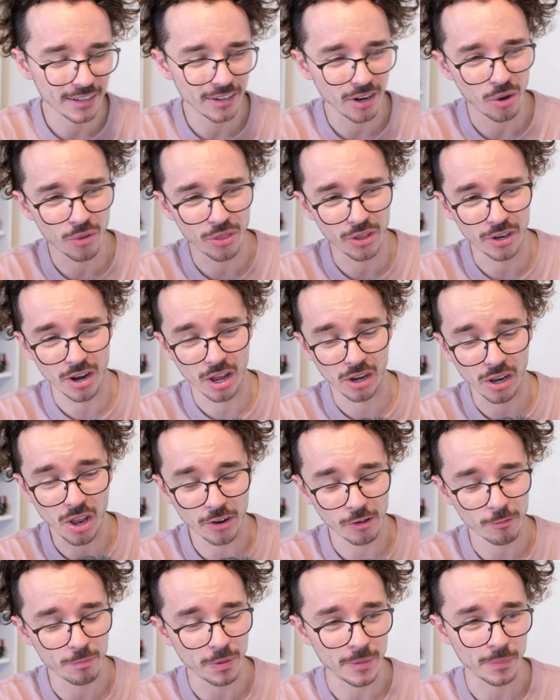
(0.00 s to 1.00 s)
know that a
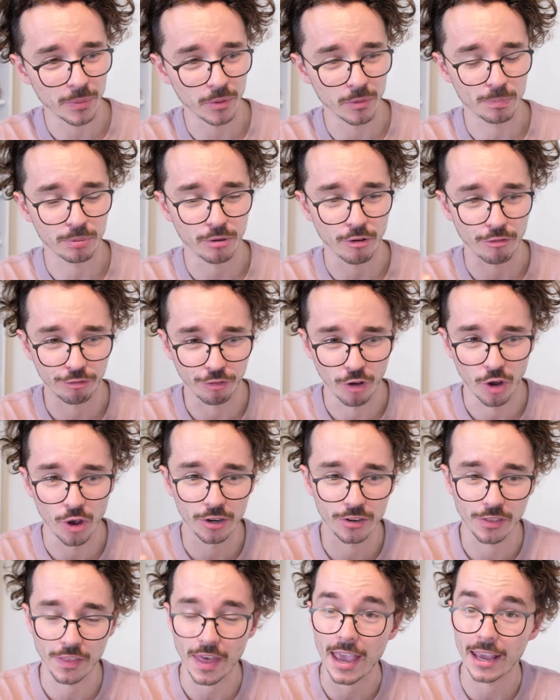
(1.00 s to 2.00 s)
lot of people
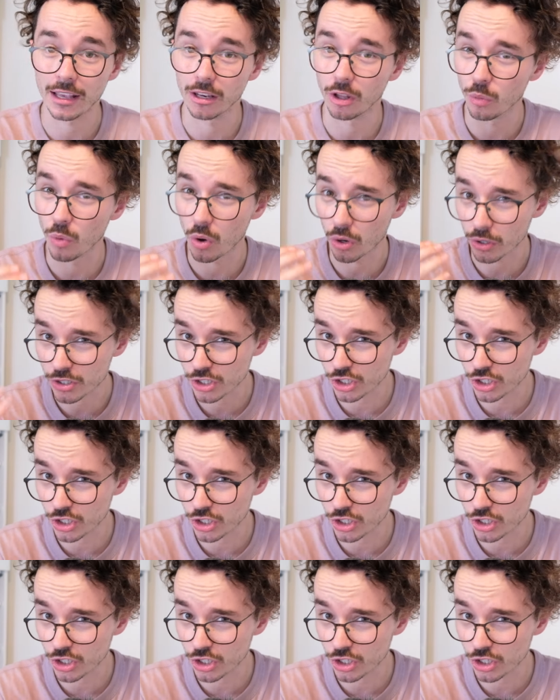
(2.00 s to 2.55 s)
preferred the Halo Wars